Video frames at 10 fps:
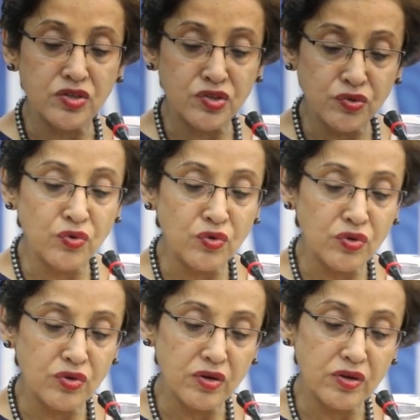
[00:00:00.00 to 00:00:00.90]
two
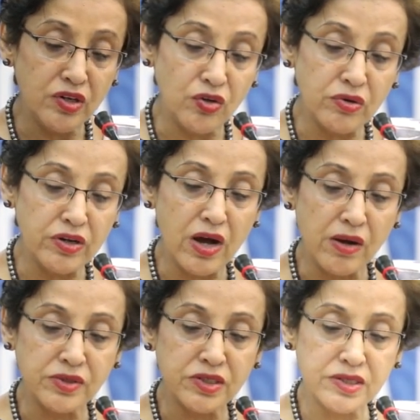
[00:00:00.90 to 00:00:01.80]
nuclear
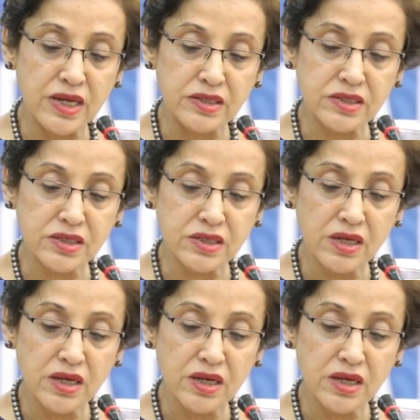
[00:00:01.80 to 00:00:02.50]
armed states